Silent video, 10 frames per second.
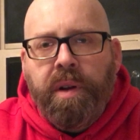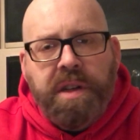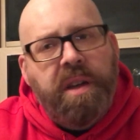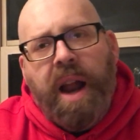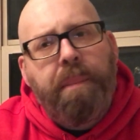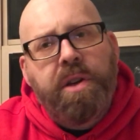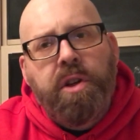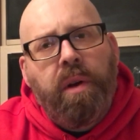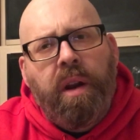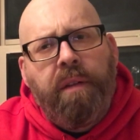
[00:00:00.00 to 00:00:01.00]
It's just an
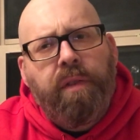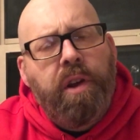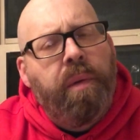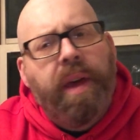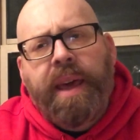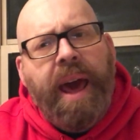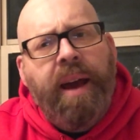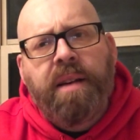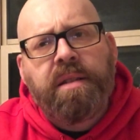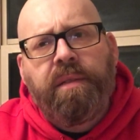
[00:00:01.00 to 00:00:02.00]
opportunity for you in the
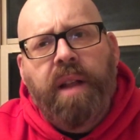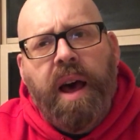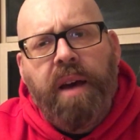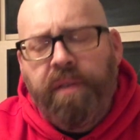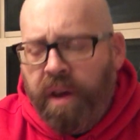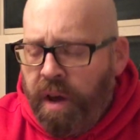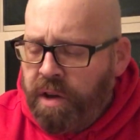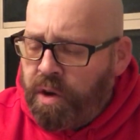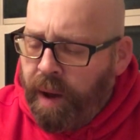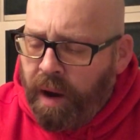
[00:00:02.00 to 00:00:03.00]
chaos of life
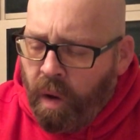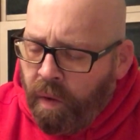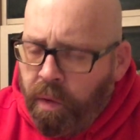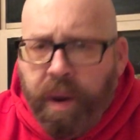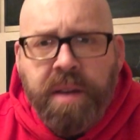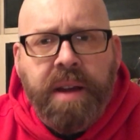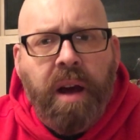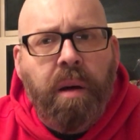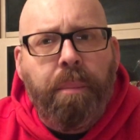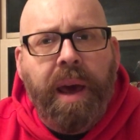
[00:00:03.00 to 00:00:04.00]
to write all the ways
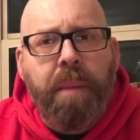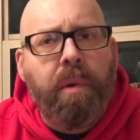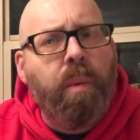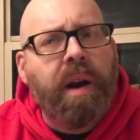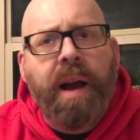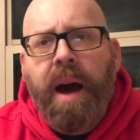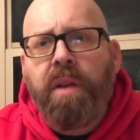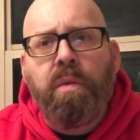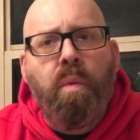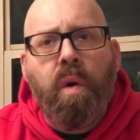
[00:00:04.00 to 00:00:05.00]
down on paper where God
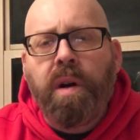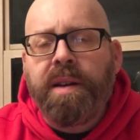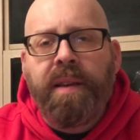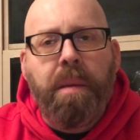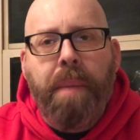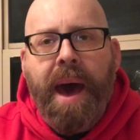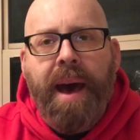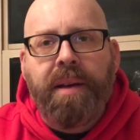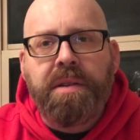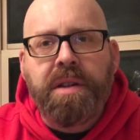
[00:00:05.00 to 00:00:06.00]
has worked in the
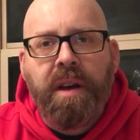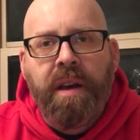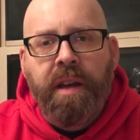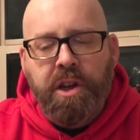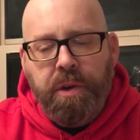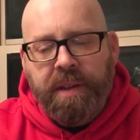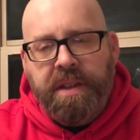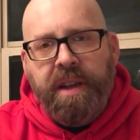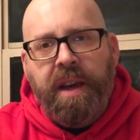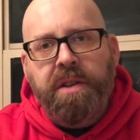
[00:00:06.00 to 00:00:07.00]
past, that you can
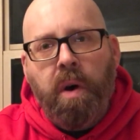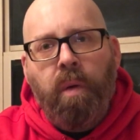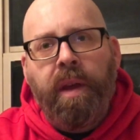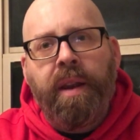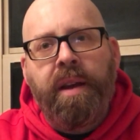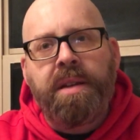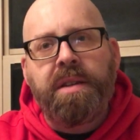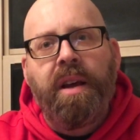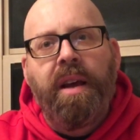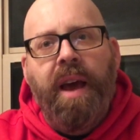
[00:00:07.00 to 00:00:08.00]
see His
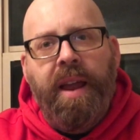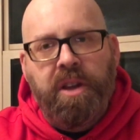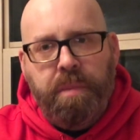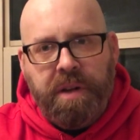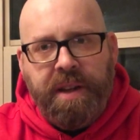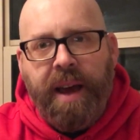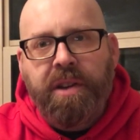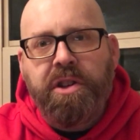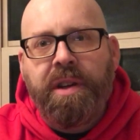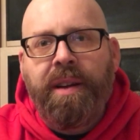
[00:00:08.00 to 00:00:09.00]
holiness and His
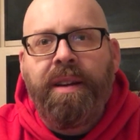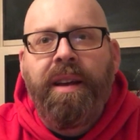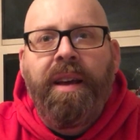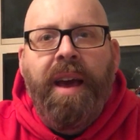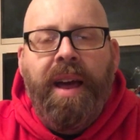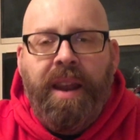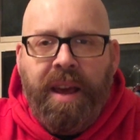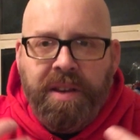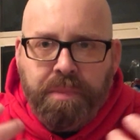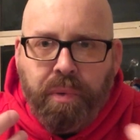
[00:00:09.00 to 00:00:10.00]
protection and
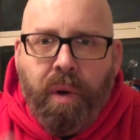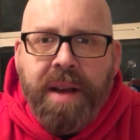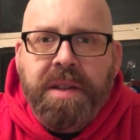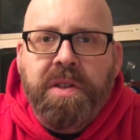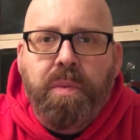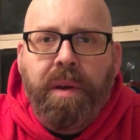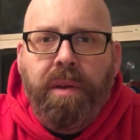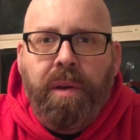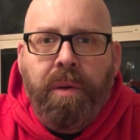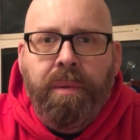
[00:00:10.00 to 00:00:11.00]
His presence
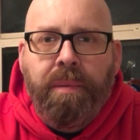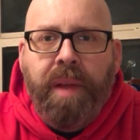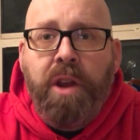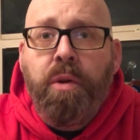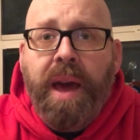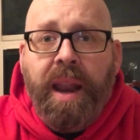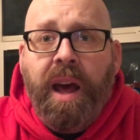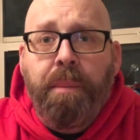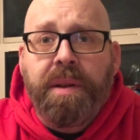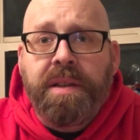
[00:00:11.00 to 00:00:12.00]
with you, that you can't
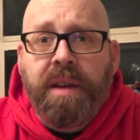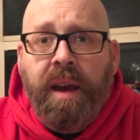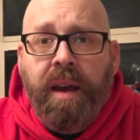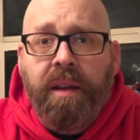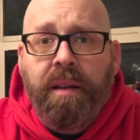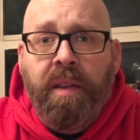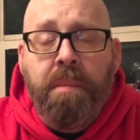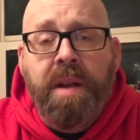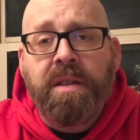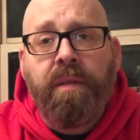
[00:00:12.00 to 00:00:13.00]
help but say, in the
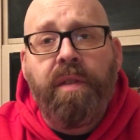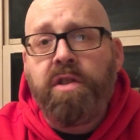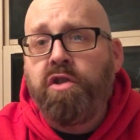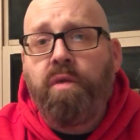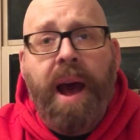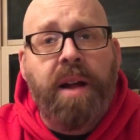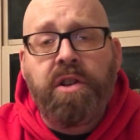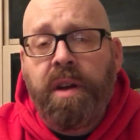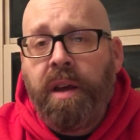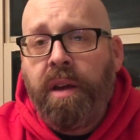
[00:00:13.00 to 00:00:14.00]
midst of this
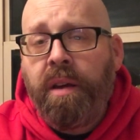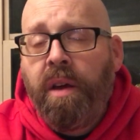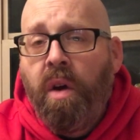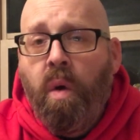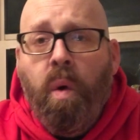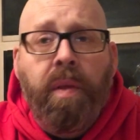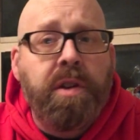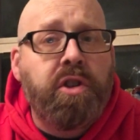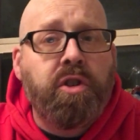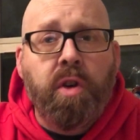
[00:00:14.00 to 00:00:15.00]
tragedy or
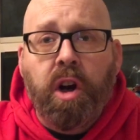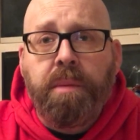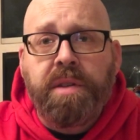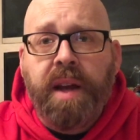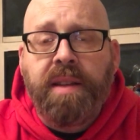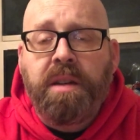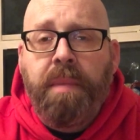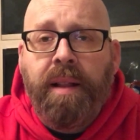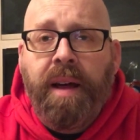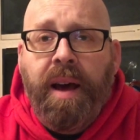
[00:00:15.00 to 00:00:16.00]
this circumstance in
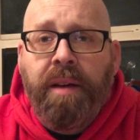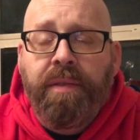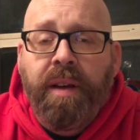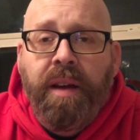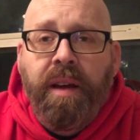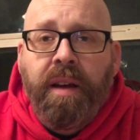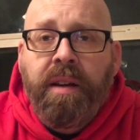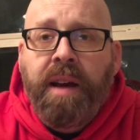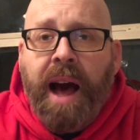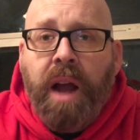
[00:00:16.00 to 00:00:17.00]
my life,
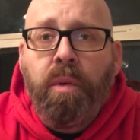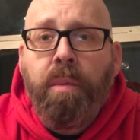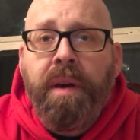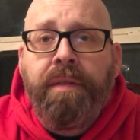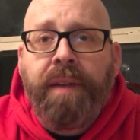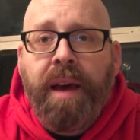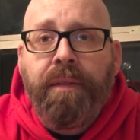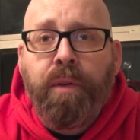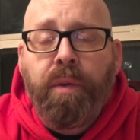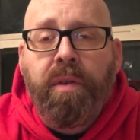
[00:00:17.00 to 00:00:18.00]
God will be
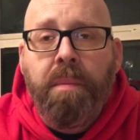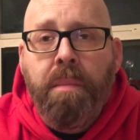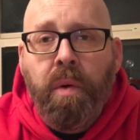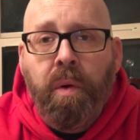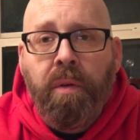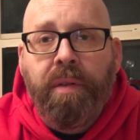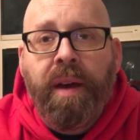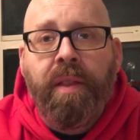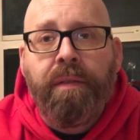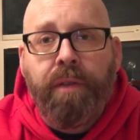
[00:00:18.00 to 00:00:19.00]
faithful to move
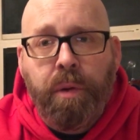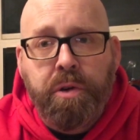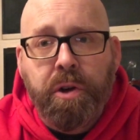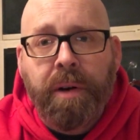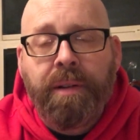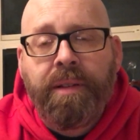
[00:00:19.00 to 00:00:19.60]
in the future.